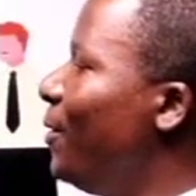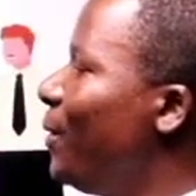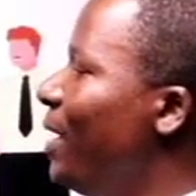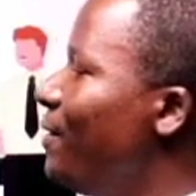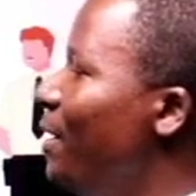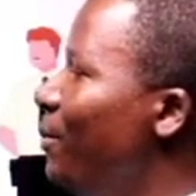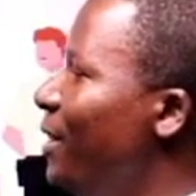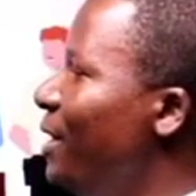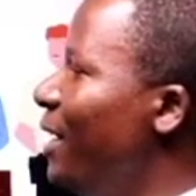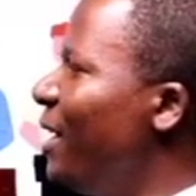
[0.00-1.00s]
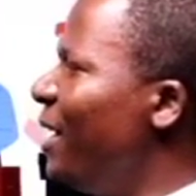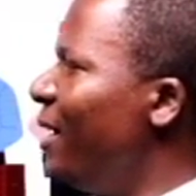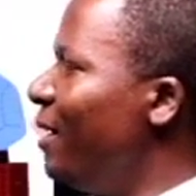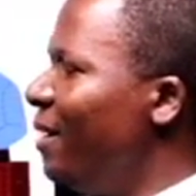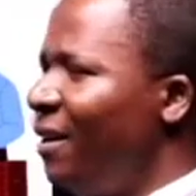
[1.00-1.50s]
We have someone there.
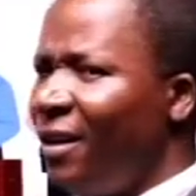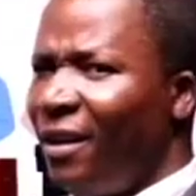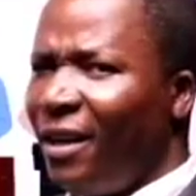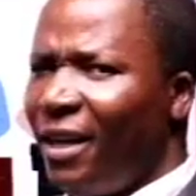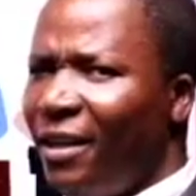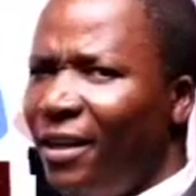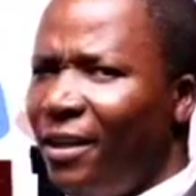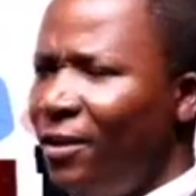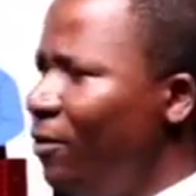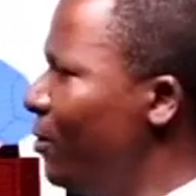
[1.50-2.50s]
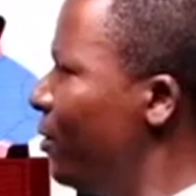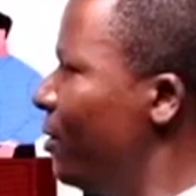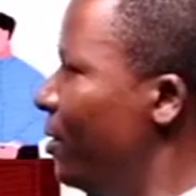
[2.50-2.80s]
I think is who?